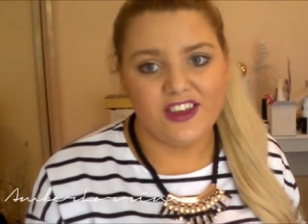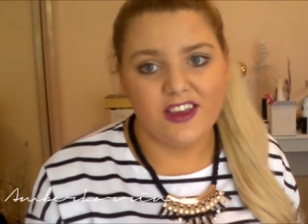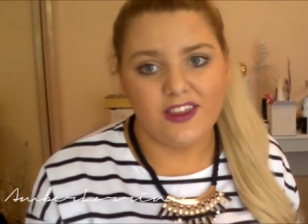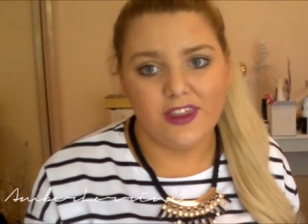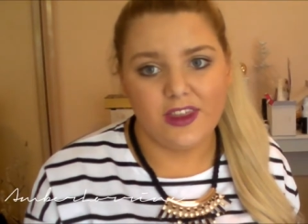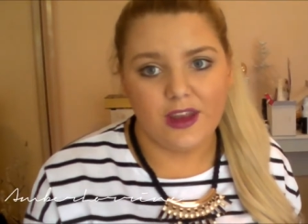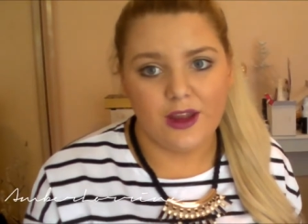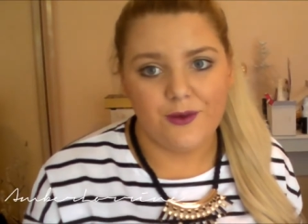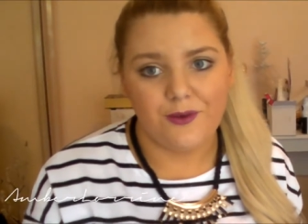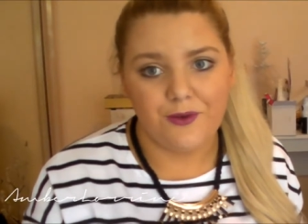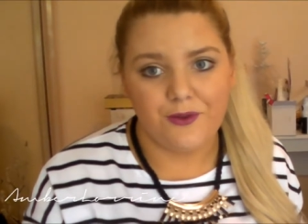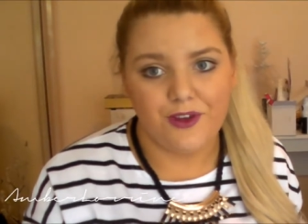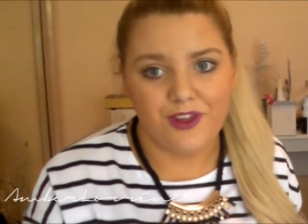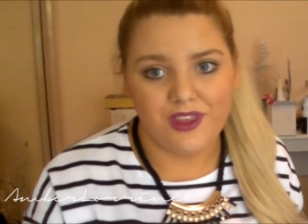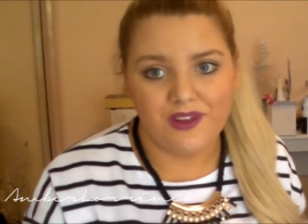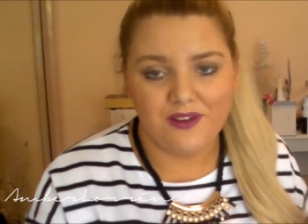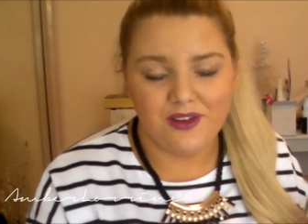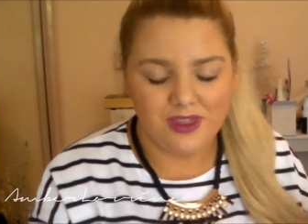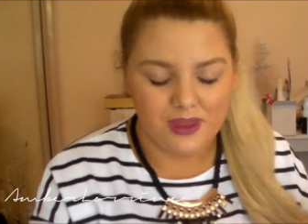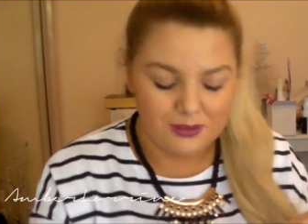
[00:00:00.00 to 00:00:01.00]
here that I've
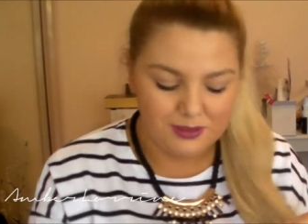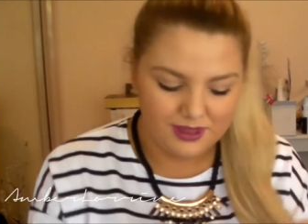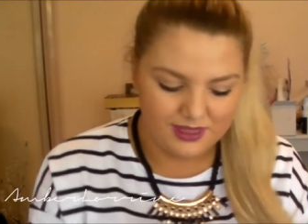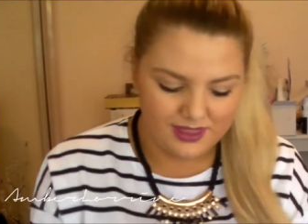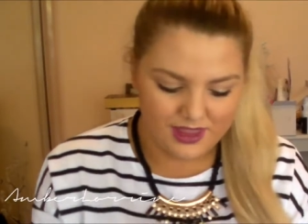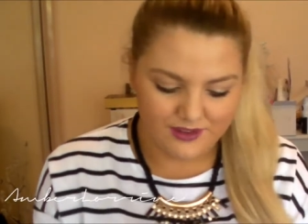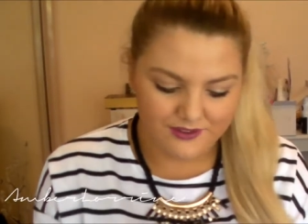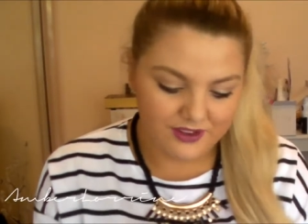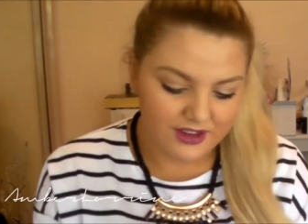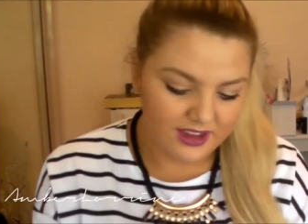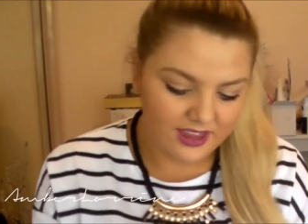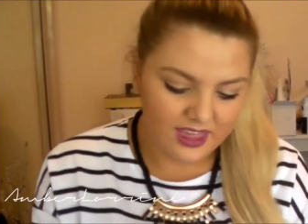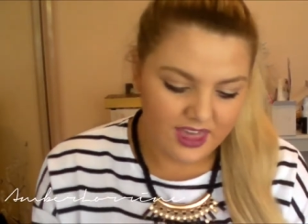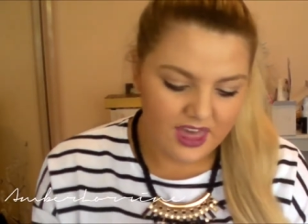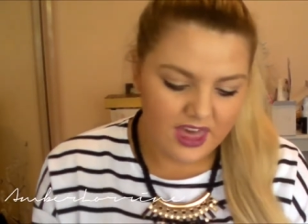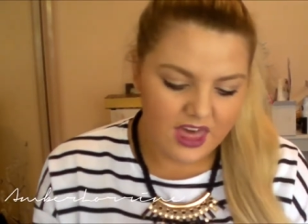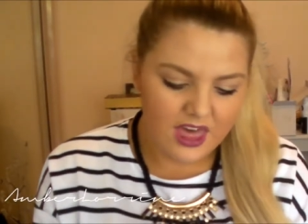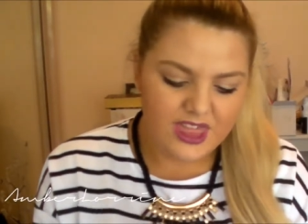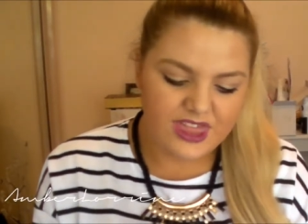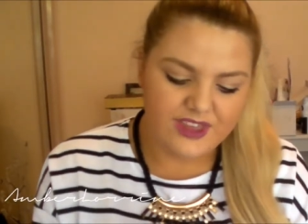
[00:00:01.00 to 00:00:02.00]
really been loving.
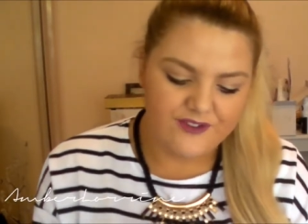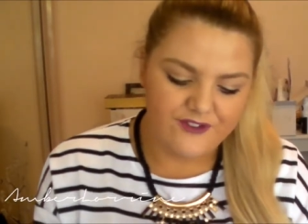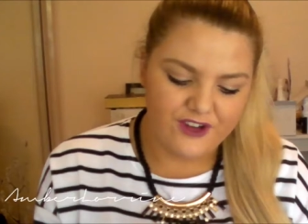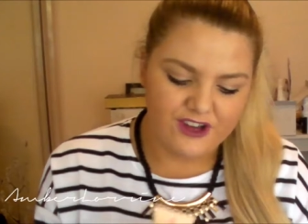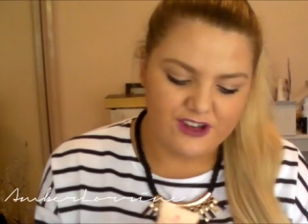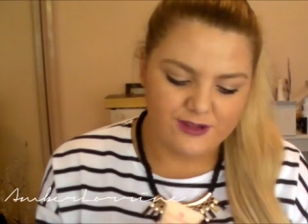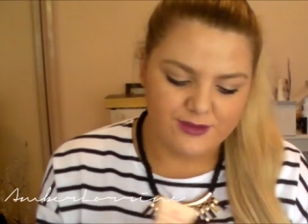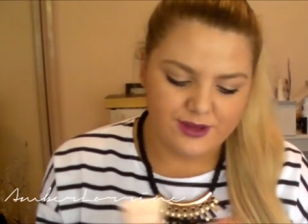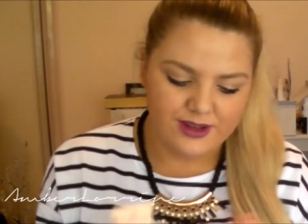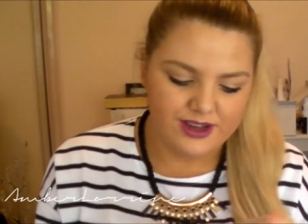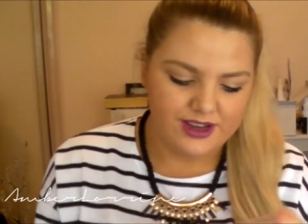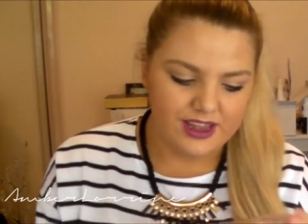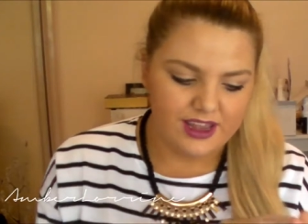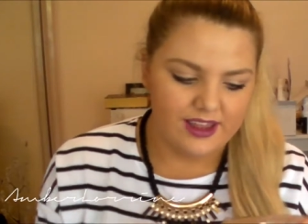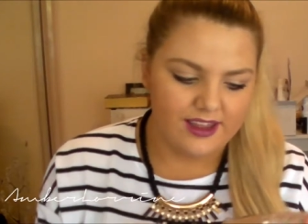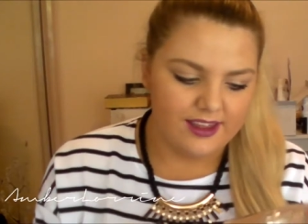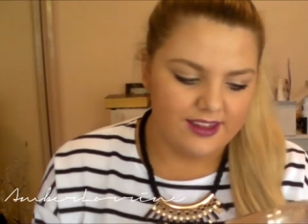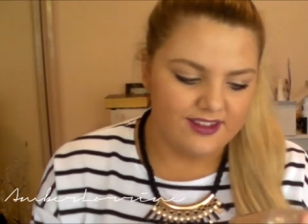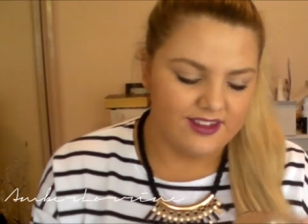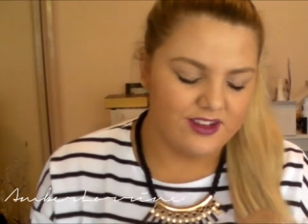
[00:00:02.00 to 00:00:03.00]
The first one
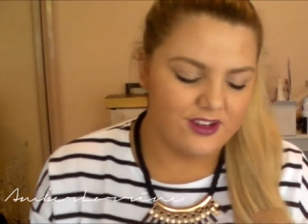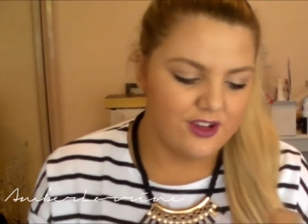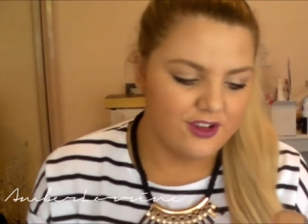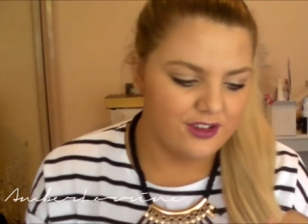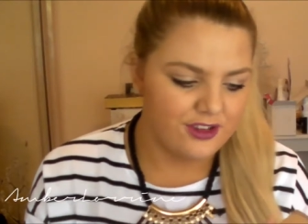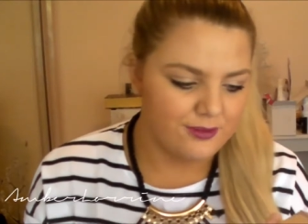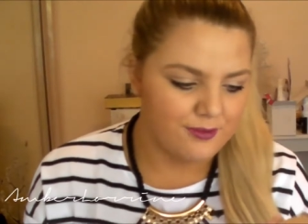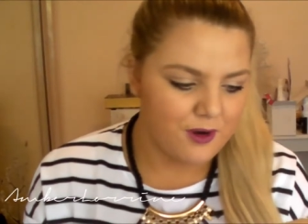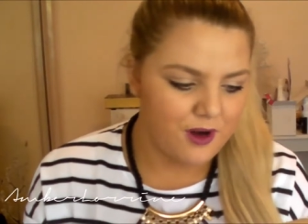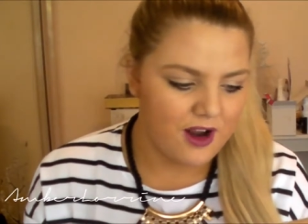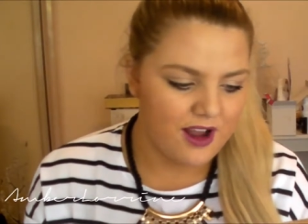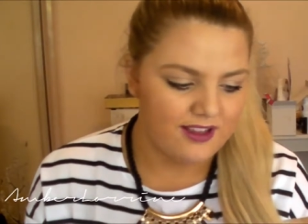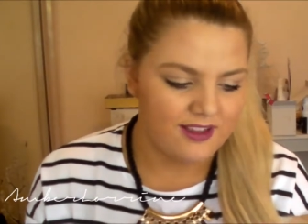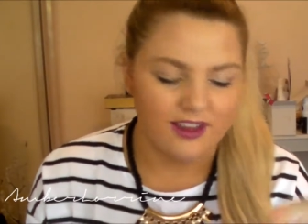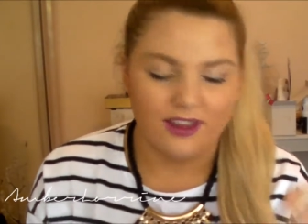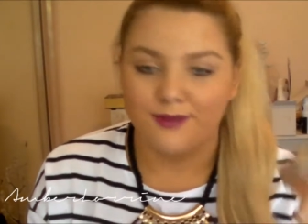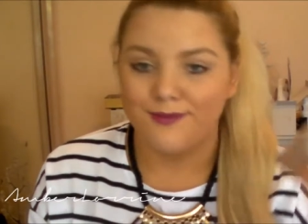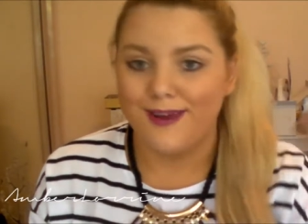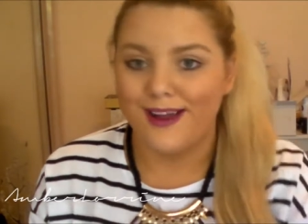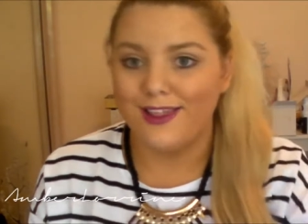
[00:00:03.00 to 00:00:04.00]
is, no surprise,
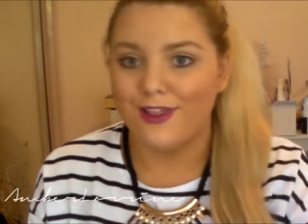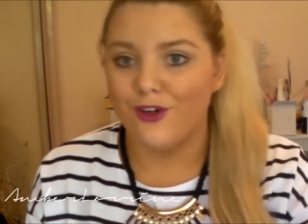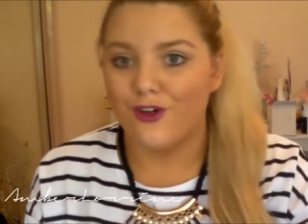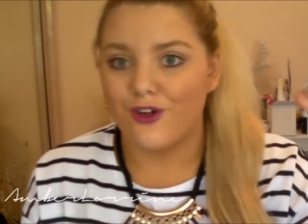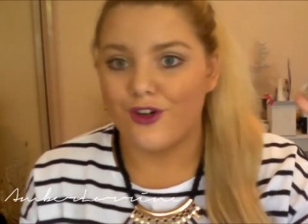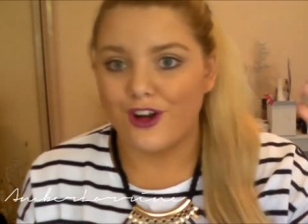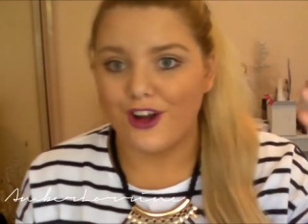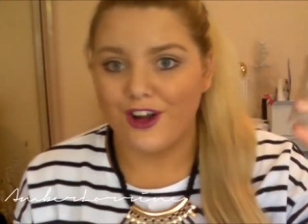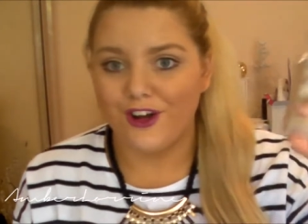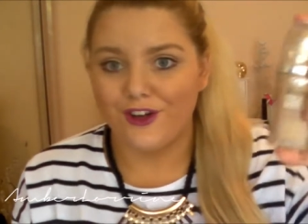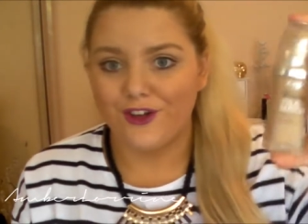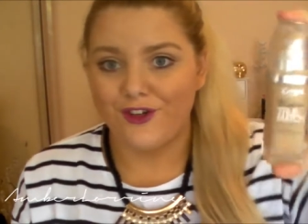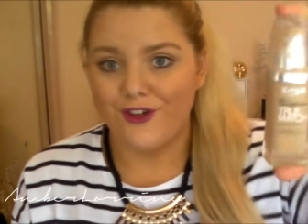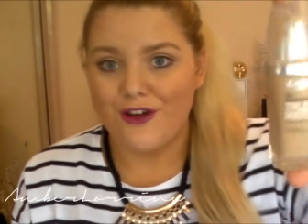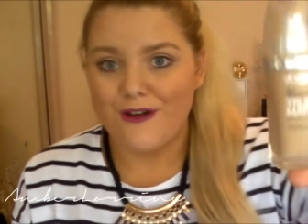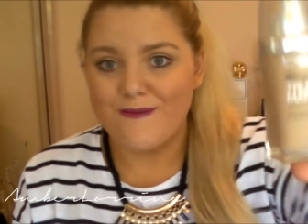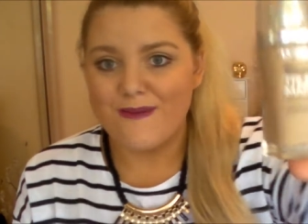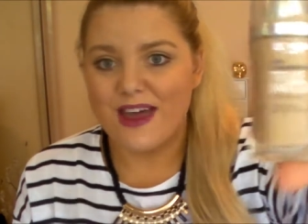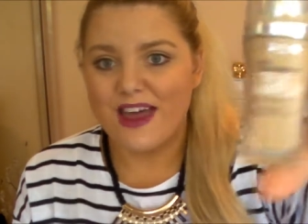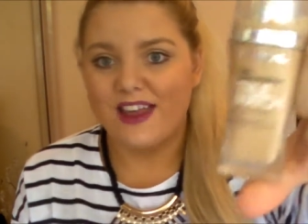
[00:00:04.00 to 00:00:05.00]
is my L'Oreal
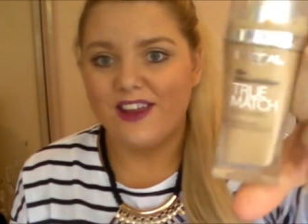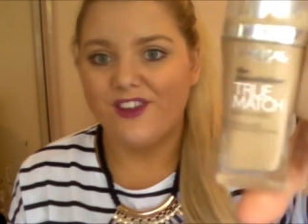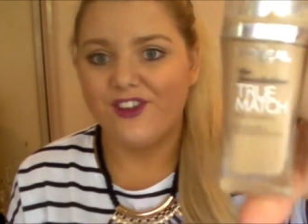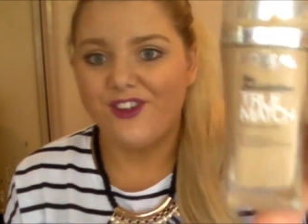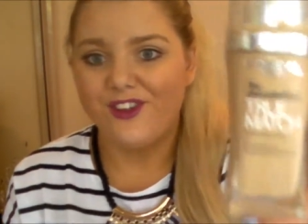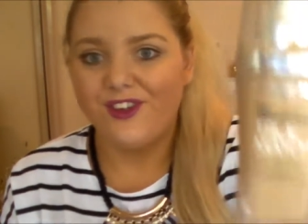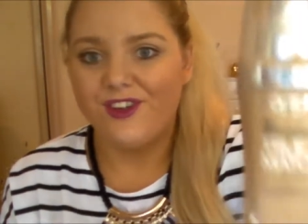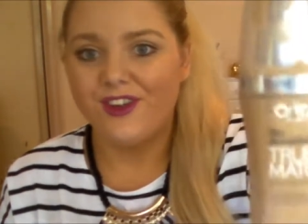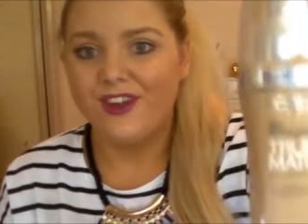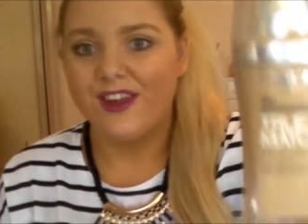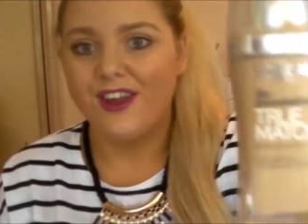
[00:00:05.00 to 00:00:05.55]
True Match,